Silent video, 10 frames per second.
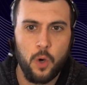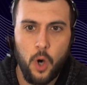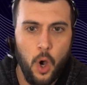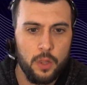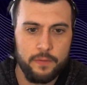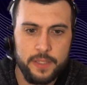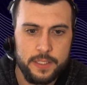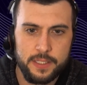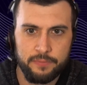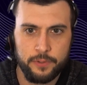all of these
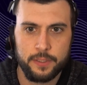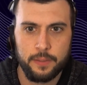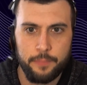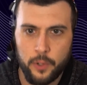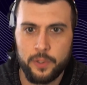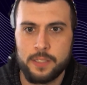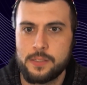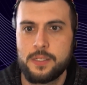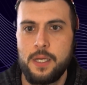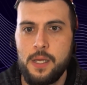different components